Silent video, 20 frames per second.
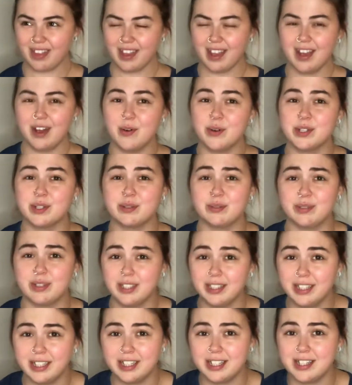It was
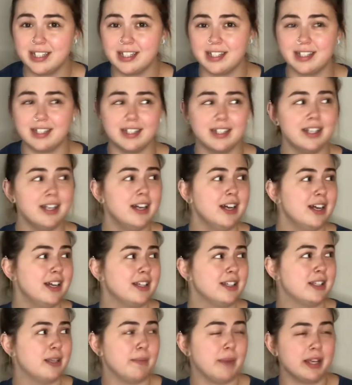really easy
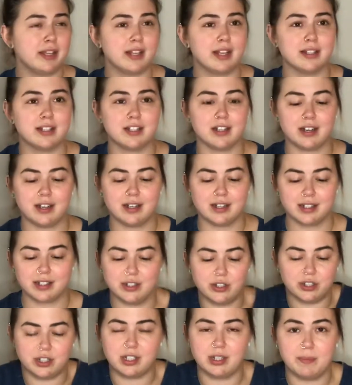to make that sauce
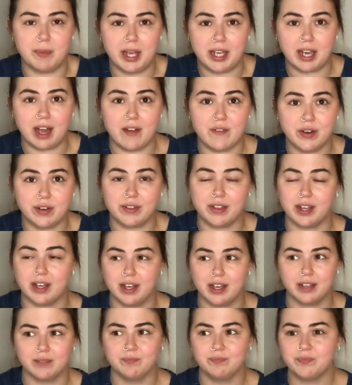and just to make
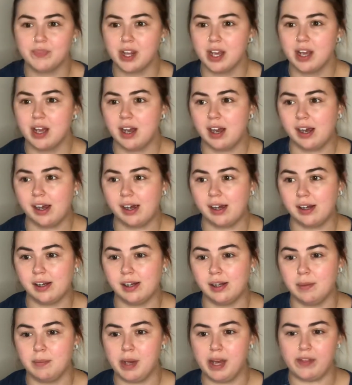everything.
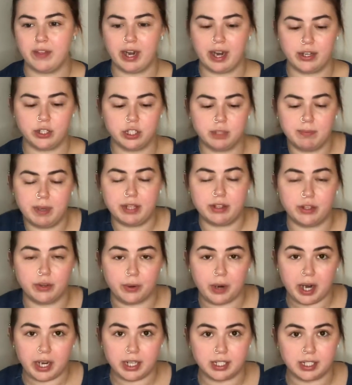And then I just made the
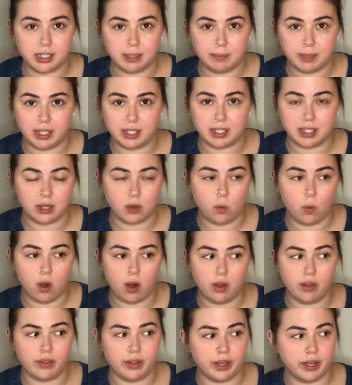rice and the beans like
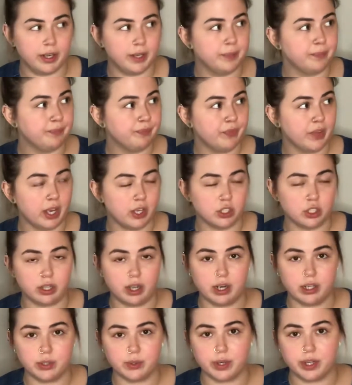while the
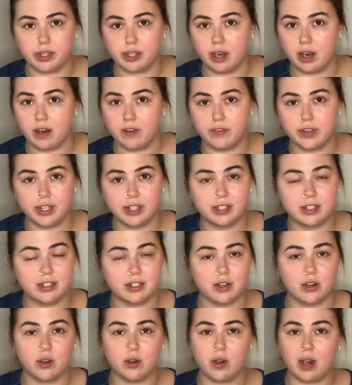enchiladas were in the oven,
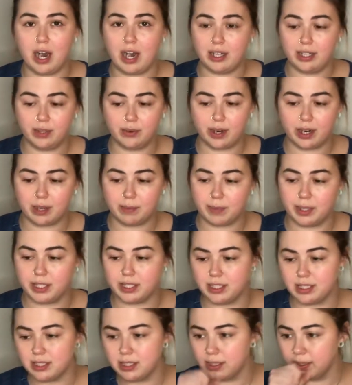so highly
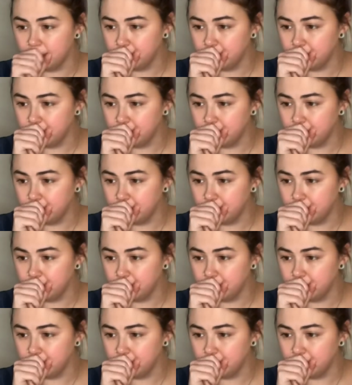recommend.